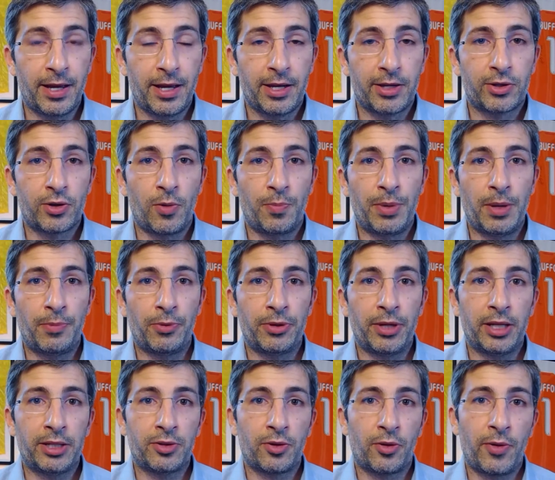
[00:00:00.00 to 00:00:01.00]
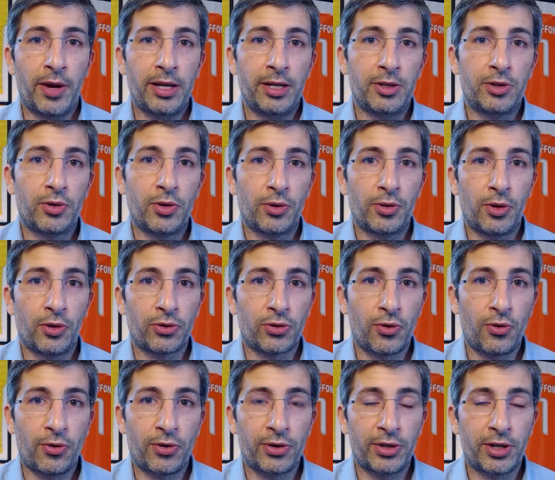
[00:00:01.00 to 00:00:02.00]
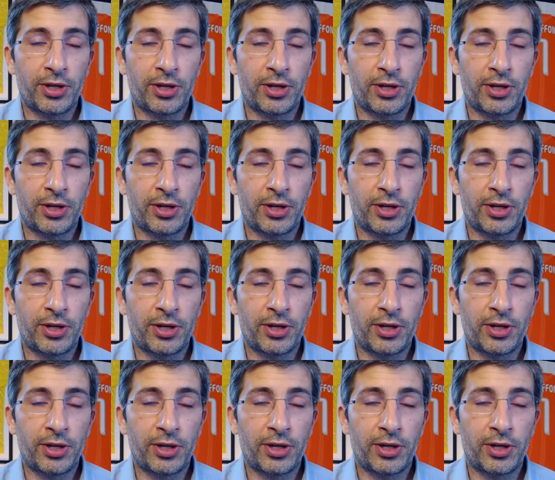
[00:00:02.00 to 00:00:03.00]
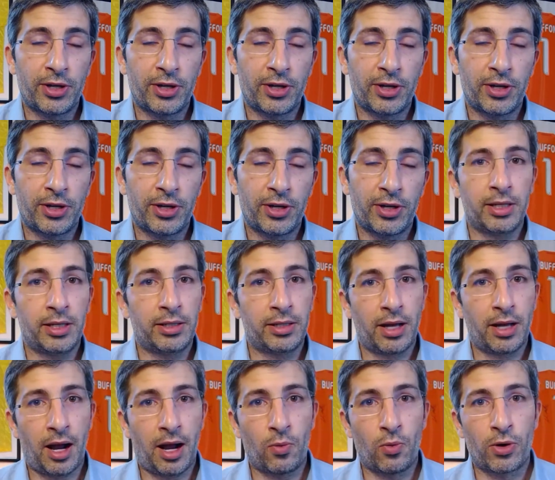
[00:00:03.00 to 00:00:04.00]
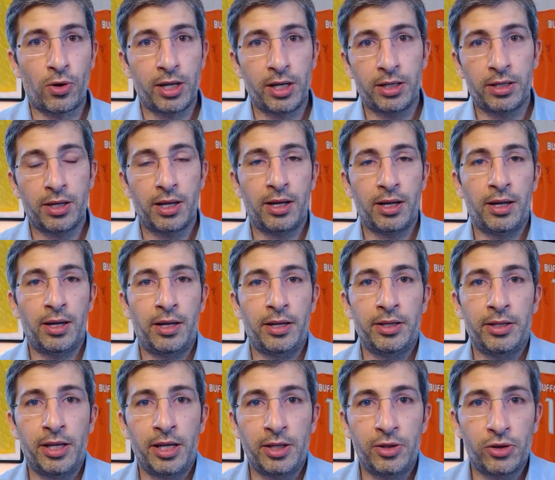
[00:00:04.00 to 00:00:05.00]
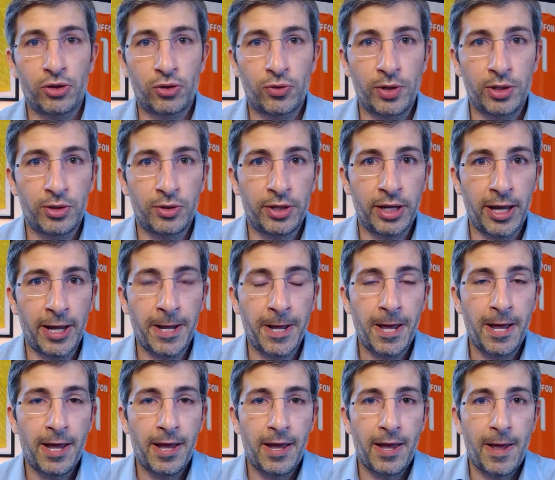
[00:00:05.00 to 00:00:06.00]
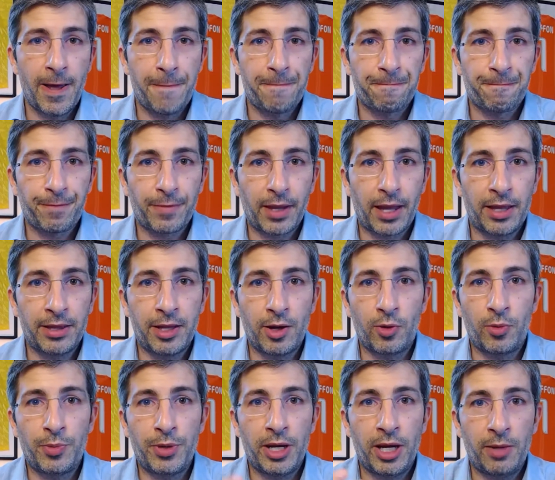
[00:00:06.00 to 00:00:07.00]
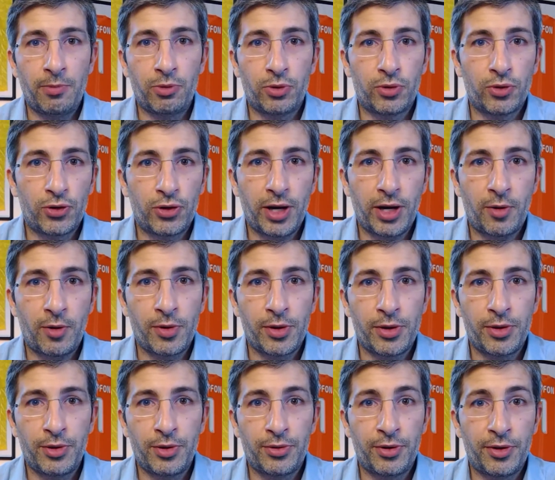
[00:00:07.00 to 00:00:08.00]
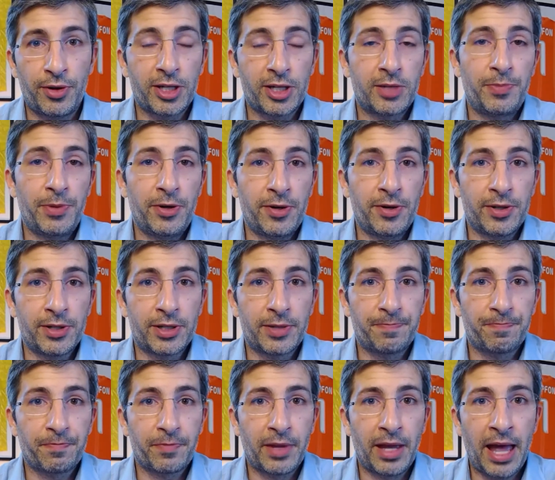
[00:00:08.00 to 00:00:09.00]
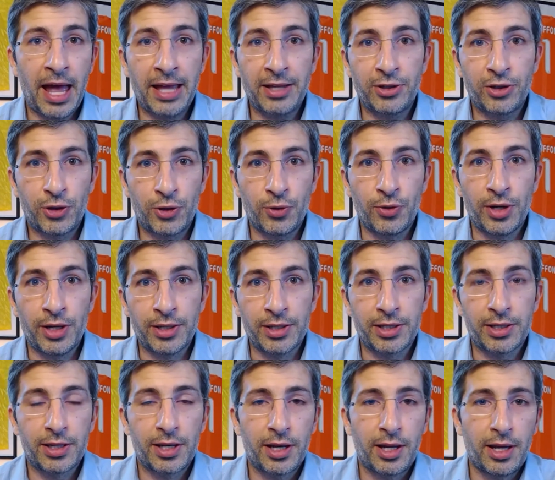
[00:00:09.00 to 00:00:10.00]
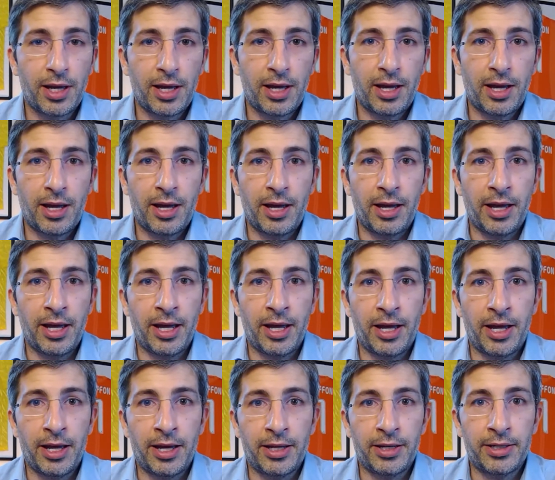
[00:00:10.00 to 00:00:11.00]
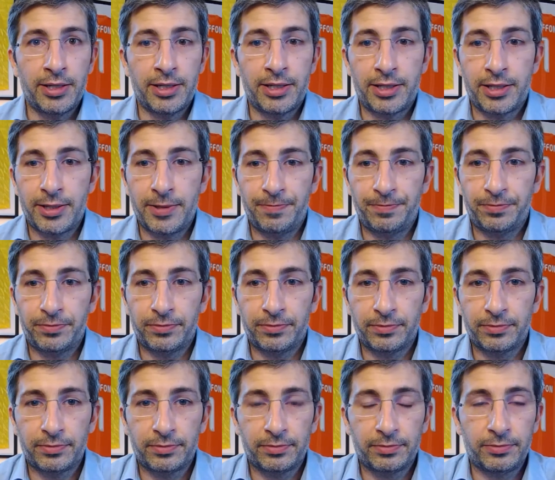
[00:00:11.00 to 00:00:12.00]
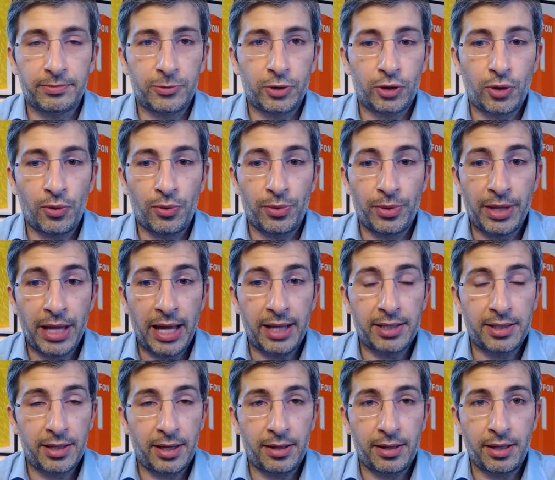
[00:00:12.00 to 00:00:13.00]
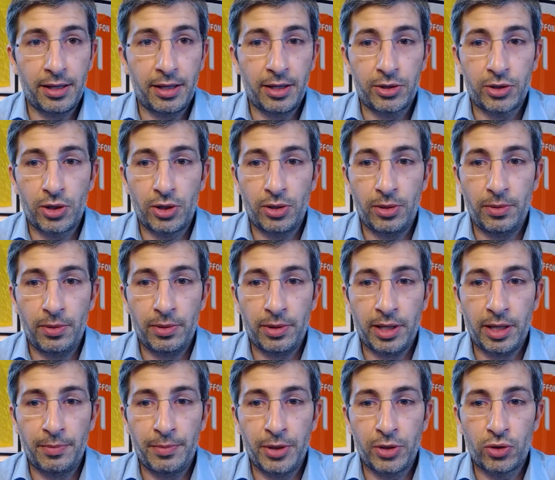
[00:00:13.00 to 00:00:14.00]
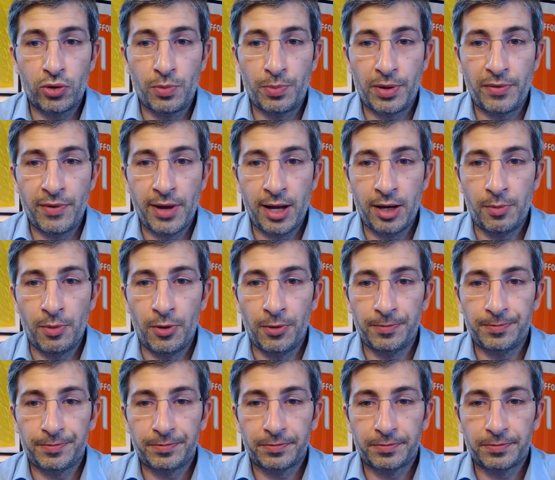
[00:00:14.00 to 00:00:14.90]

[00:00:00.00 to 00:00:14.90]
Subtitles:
So people that already took those courses, graduated, are working in the industry today, and they will be able to share with you their experience as students. And so that, I think, it can be super valuable.